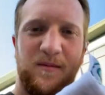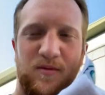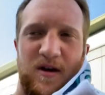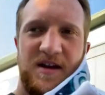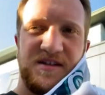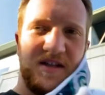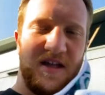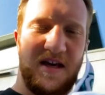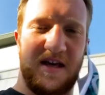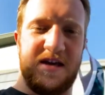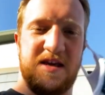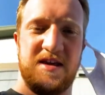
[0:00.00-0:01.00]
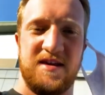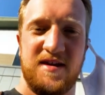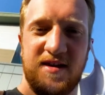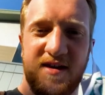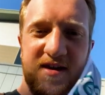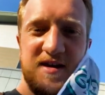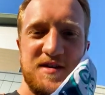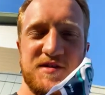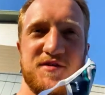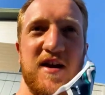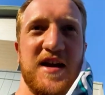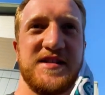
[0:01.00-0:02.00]
bracelet.
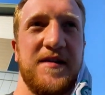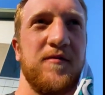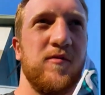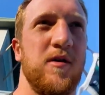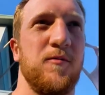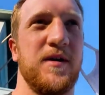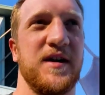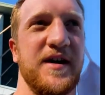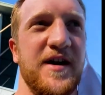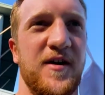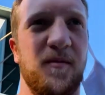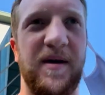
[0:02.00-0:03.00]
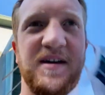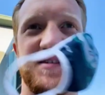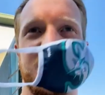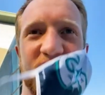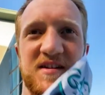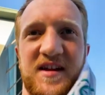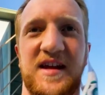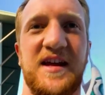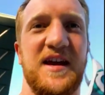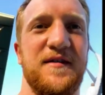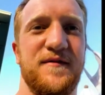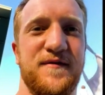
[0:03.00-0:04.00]
Tracks everywhere we go. Basically,
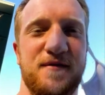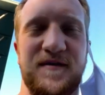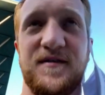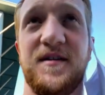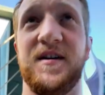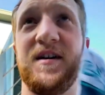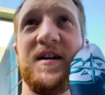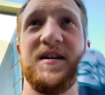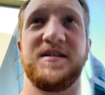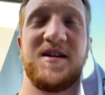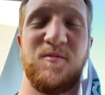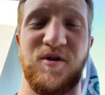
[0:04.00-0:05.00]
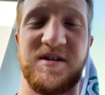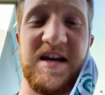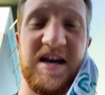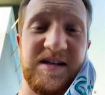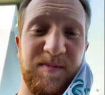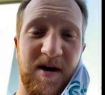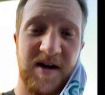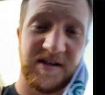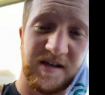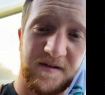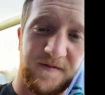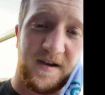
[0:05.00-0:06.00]
if someone tests
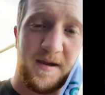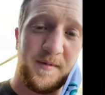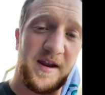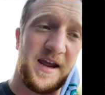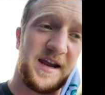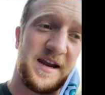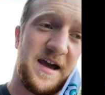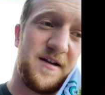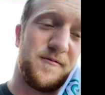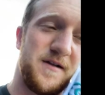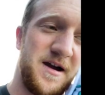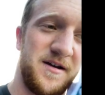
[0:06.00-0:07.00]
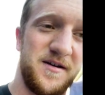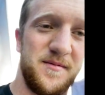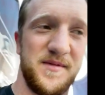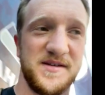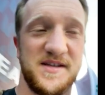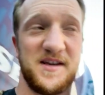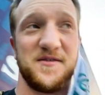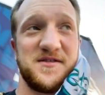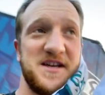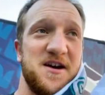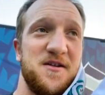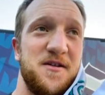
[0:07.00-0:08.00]
positive and I've been hanging out around them, this thing will
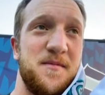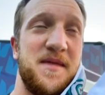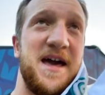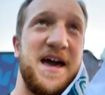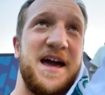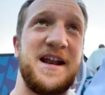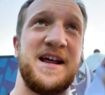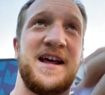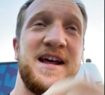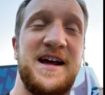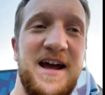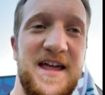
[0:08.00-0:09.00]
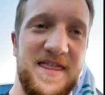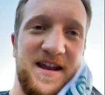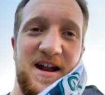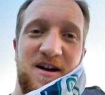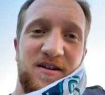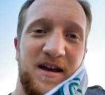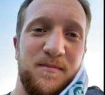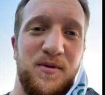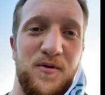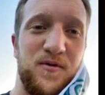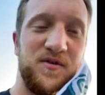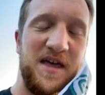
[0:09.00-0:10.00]
tell them that, and then I'll get
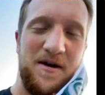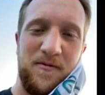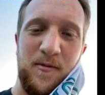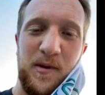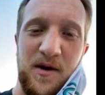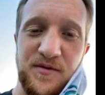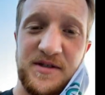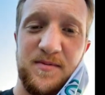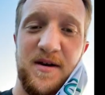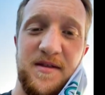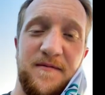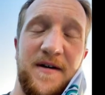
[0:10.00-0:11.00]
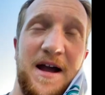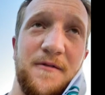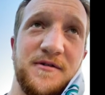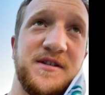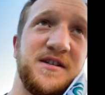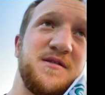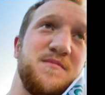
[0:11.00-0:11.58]
pulled. That way we don't spread the virus in the